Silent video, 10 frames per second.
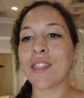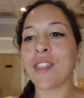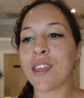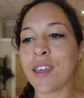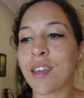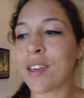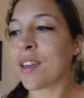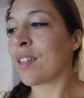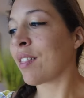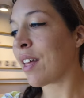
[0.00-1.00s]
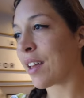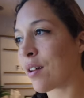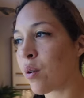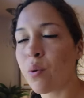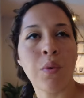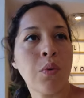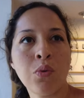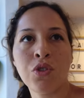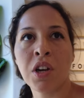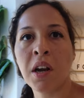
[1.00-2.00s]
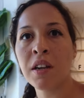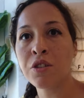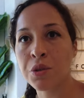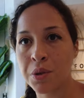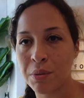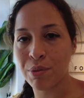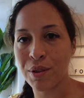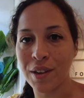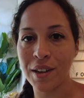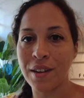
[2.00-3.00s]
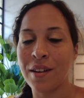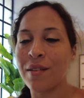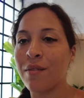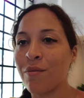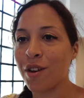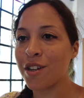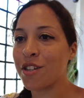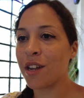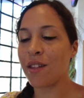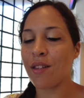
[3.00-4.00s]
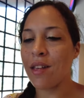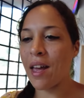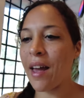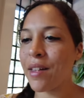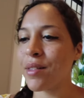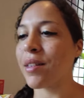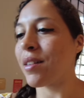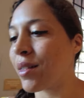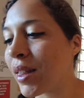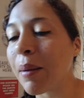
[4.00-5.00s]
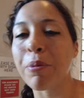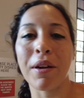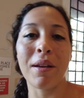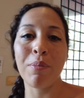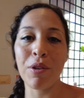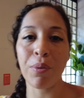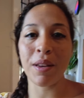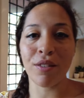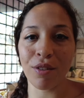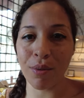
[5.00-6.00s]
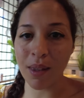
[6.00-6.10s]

the like old Treasury building, which has it separated between two